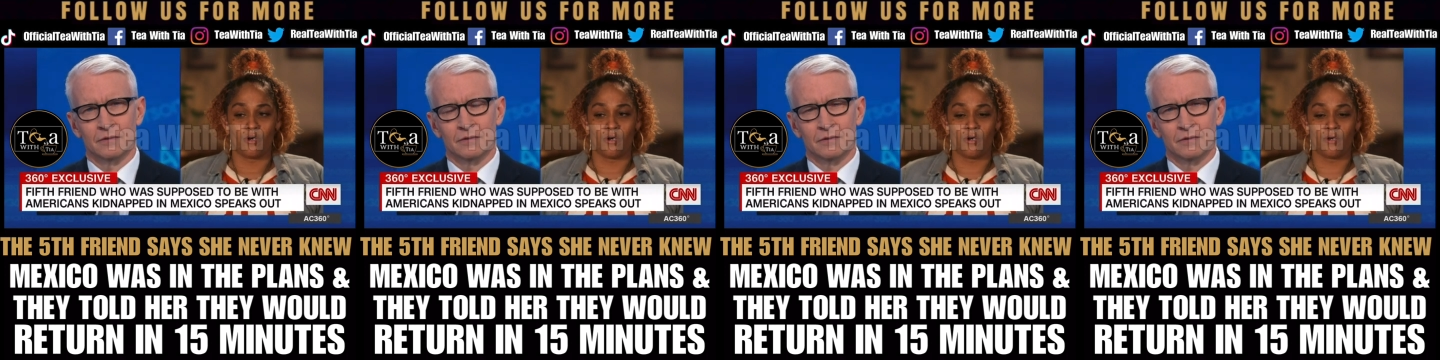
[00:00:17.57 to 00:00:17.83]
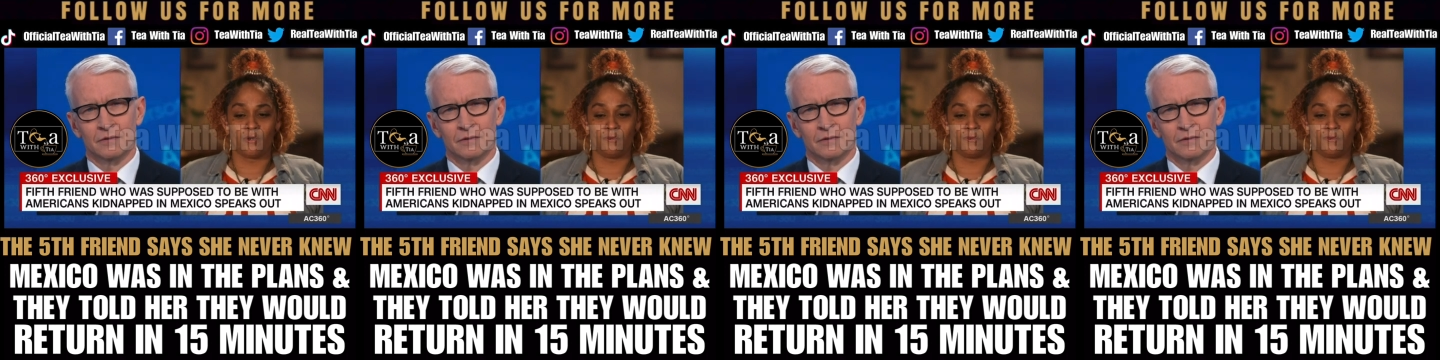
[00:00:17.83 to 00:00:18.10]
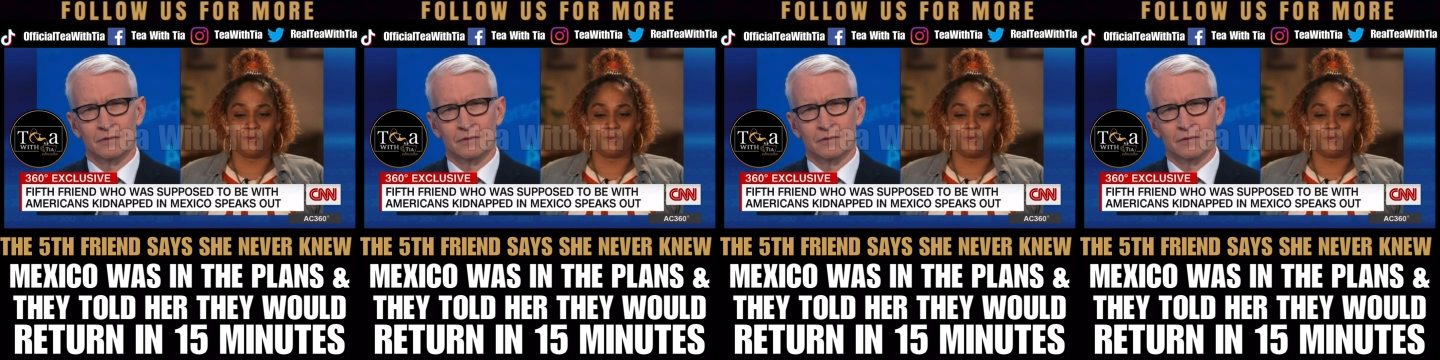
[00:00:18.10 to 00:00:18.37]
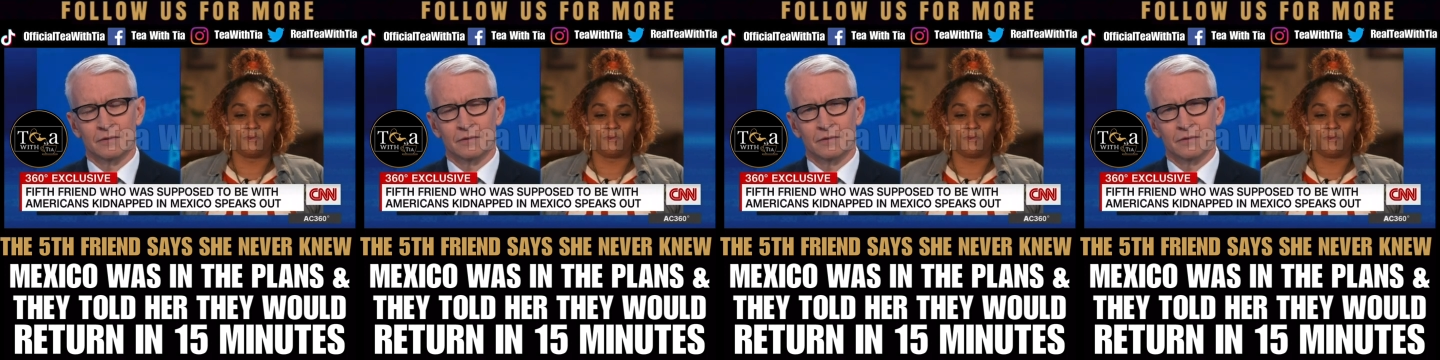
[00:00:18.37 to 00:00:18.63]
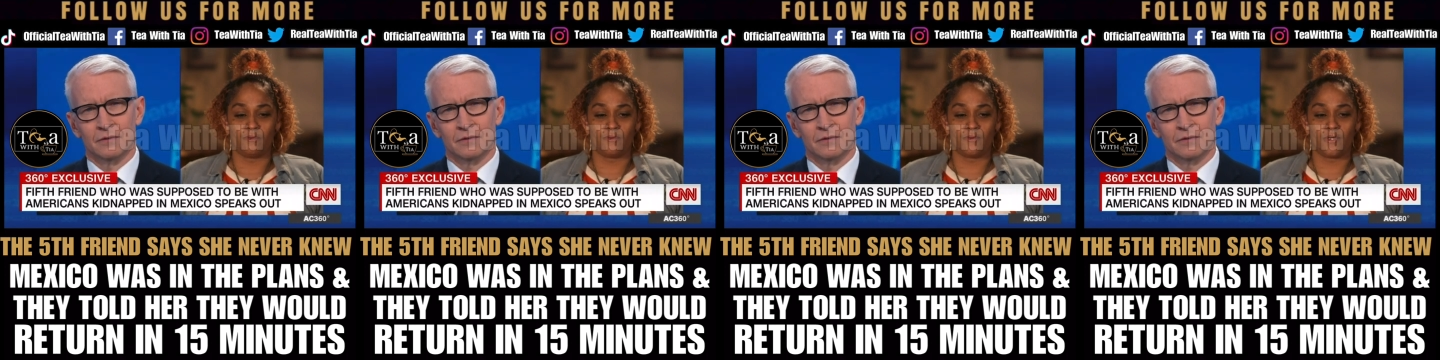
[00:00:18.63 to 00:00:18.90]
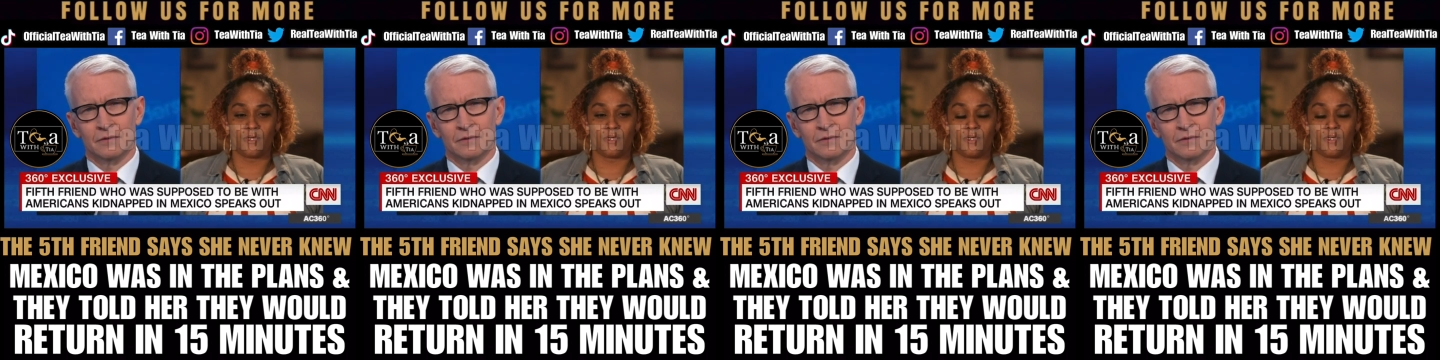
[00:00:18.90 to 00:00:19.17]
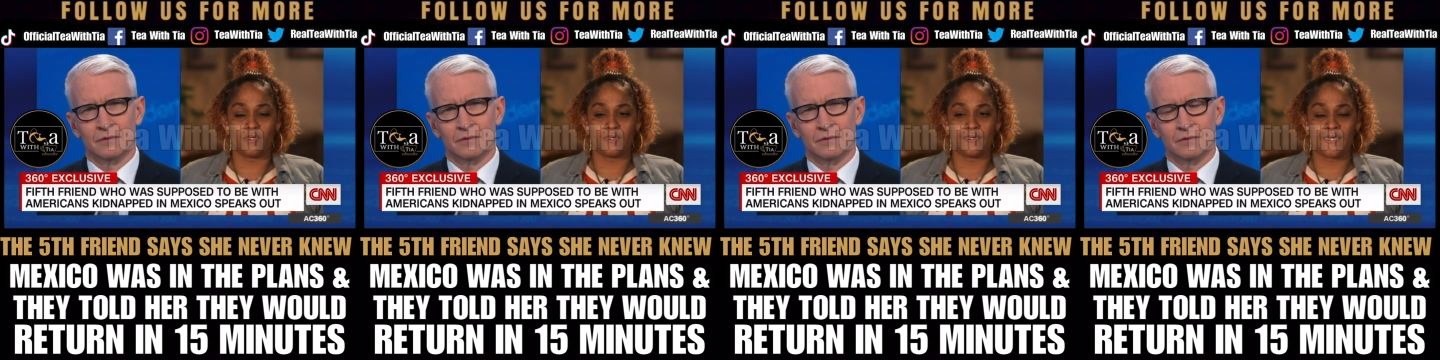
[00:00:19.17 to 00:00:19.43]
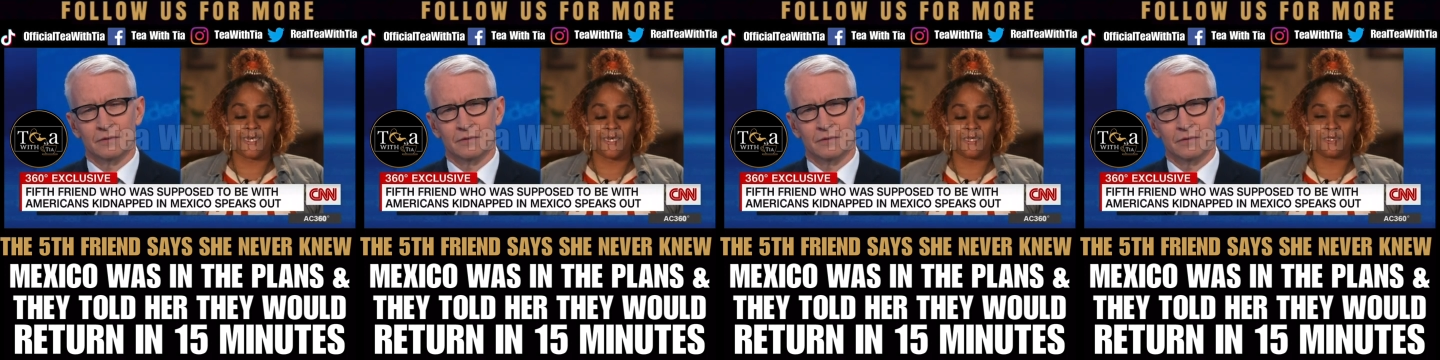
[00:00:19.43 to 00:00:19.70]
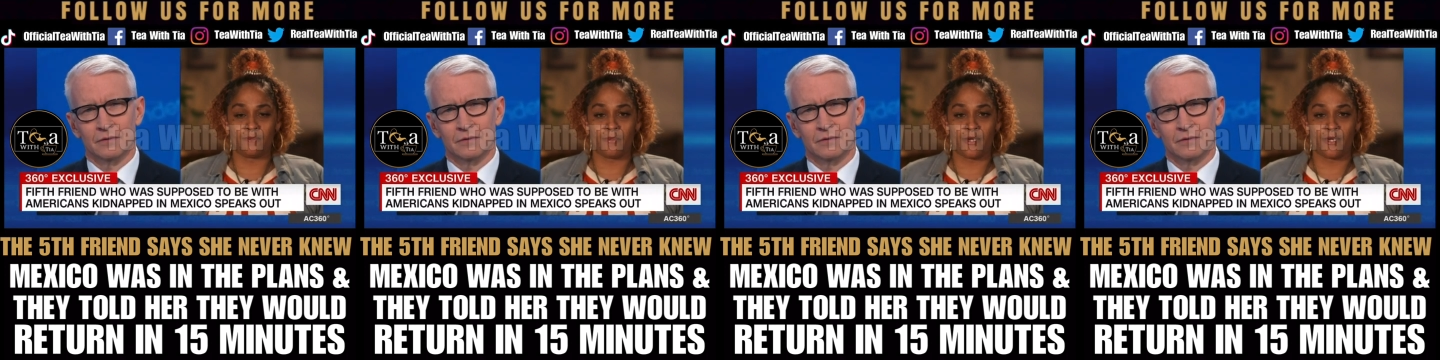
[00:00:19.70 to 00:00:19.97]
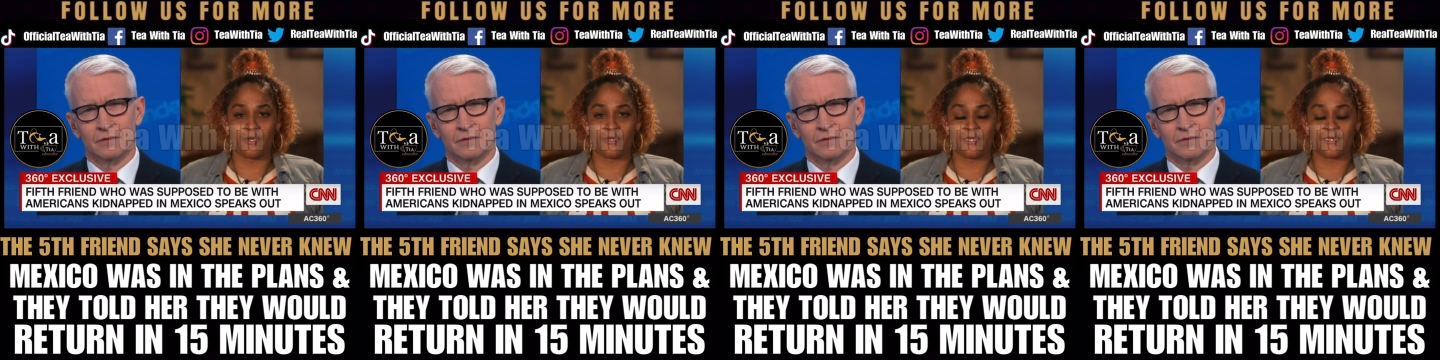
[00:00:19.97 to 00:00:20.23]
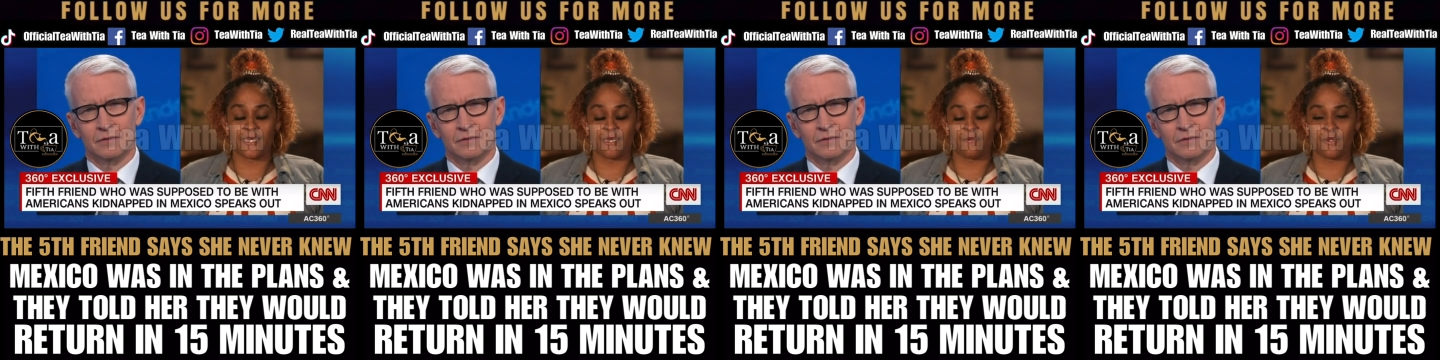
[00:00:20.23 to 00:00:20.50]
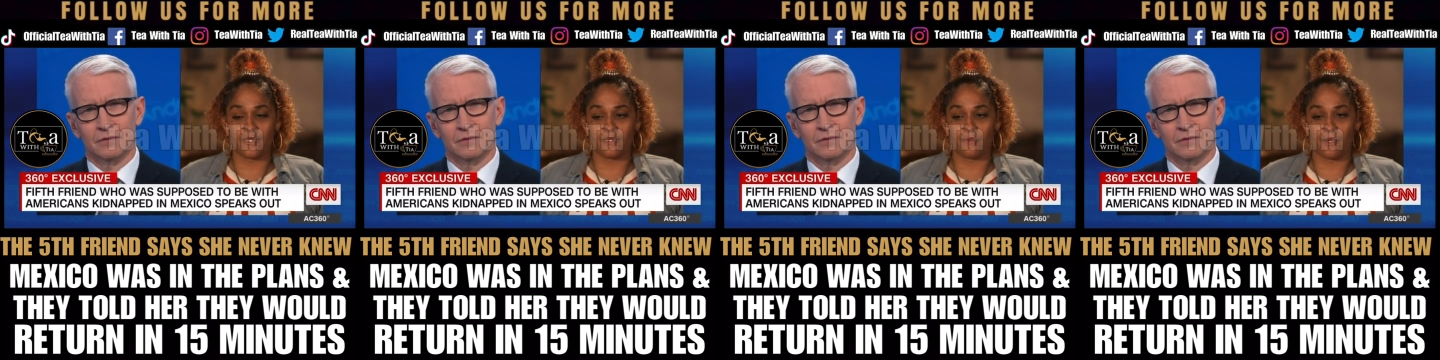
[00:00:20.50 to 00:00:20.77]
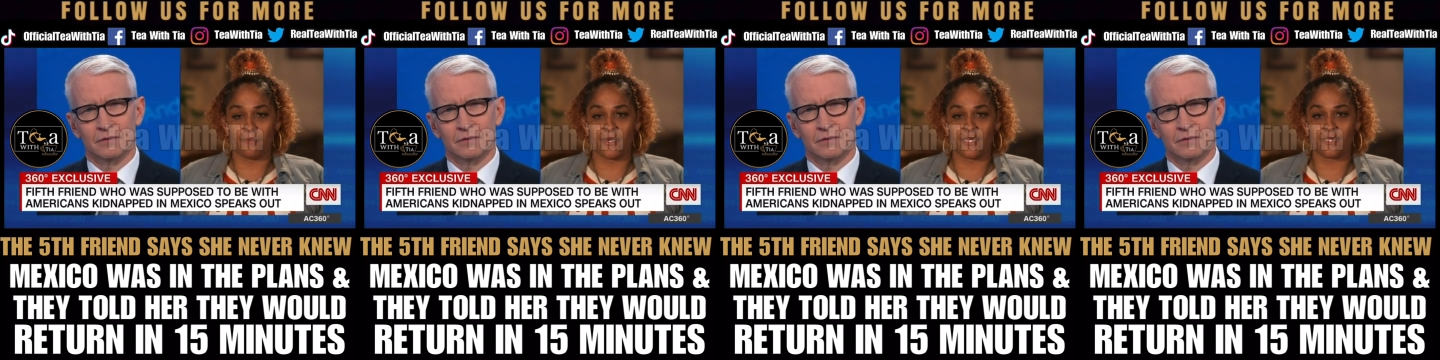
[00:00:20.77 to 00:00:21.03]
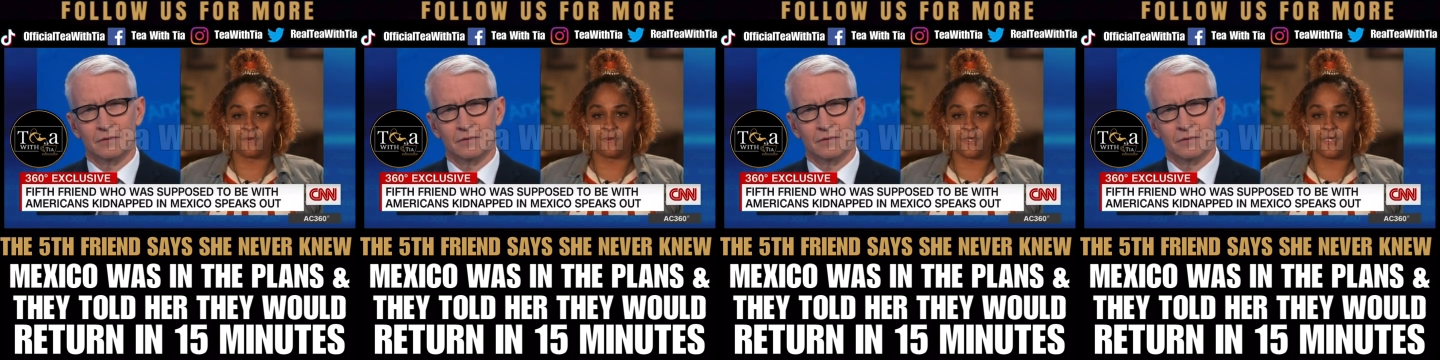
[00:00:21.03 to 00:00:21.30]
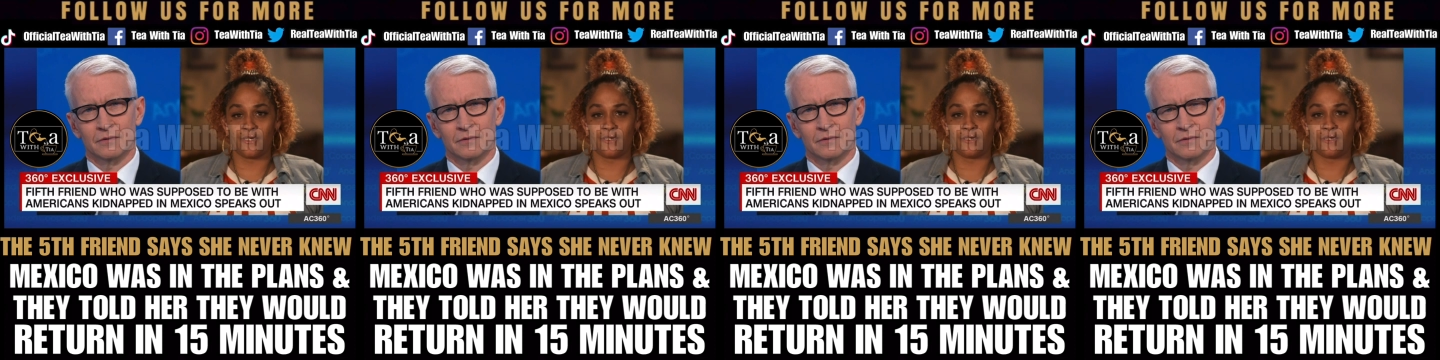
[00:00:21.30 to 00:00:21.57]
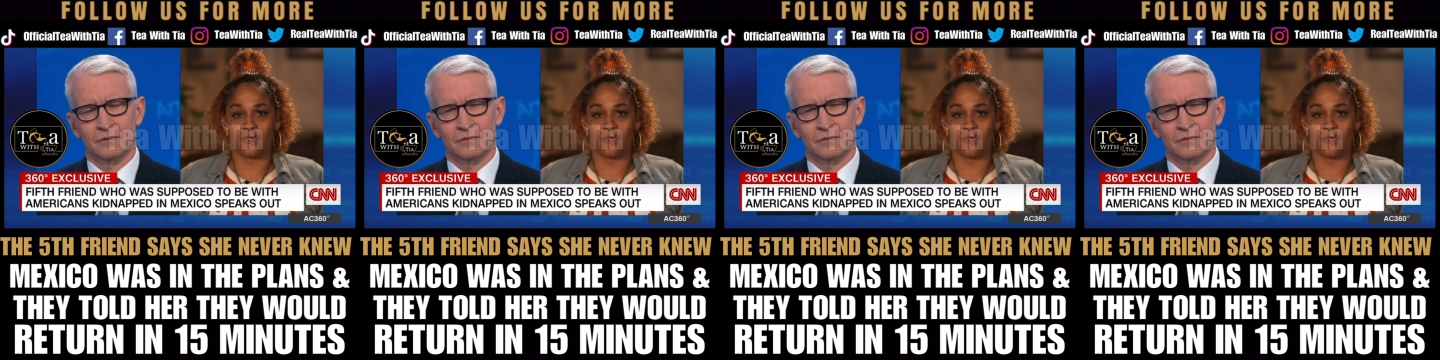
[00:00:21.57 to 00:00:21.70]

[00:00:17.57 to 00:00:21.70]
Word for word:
Speaker 1: Um, my Latavia is my best friend.